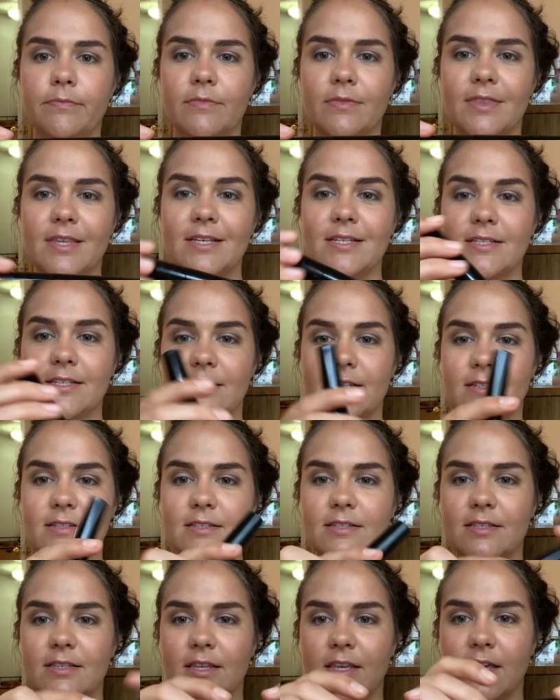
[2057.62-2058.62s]
This
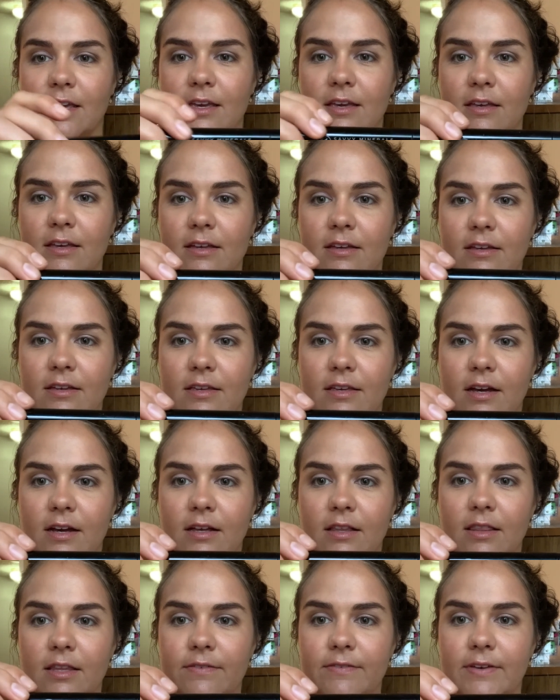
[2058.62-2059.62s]
is the
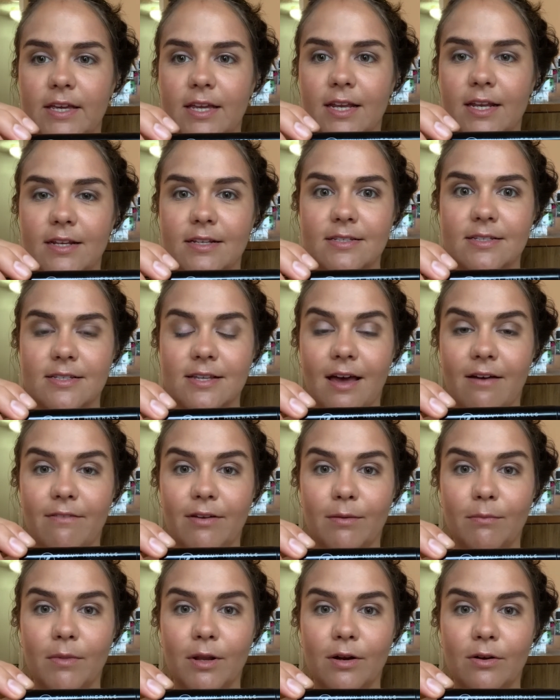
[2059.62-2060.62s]
Young Living
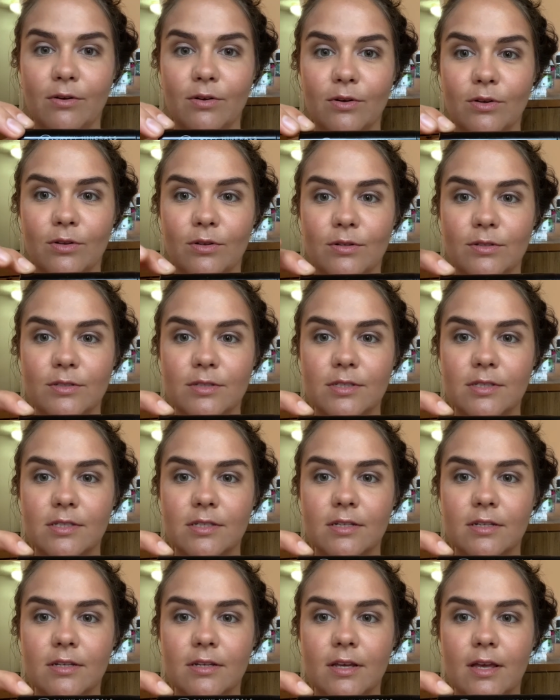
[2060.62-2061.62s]
Savvy Minerals
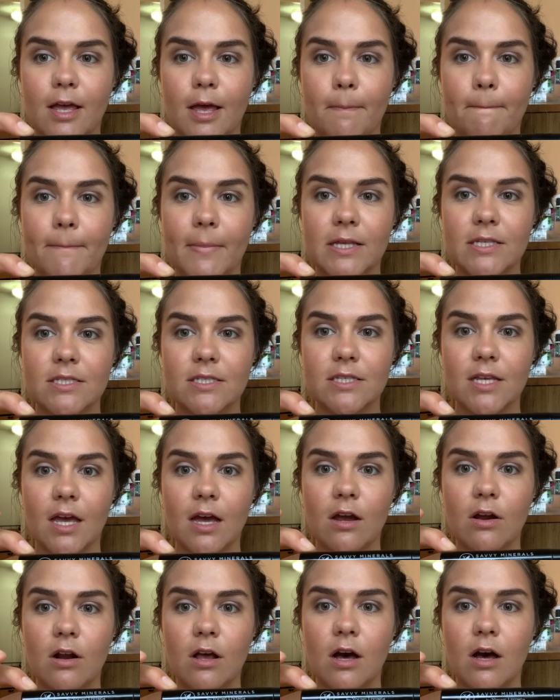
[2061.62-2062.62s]

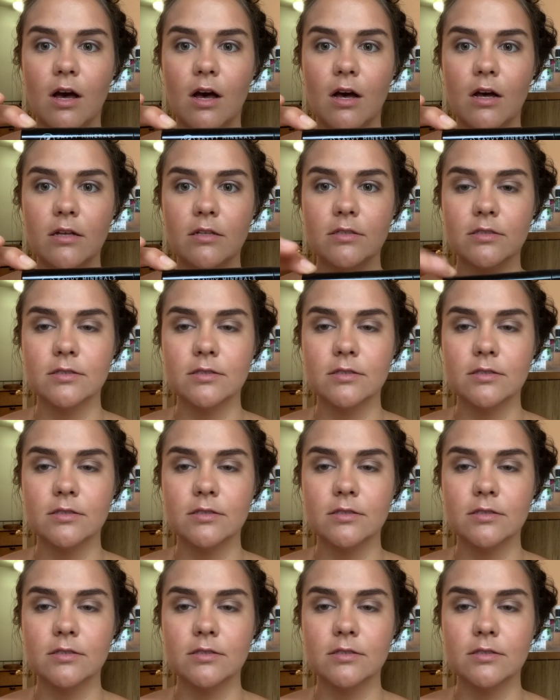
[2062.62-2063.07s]
mascara.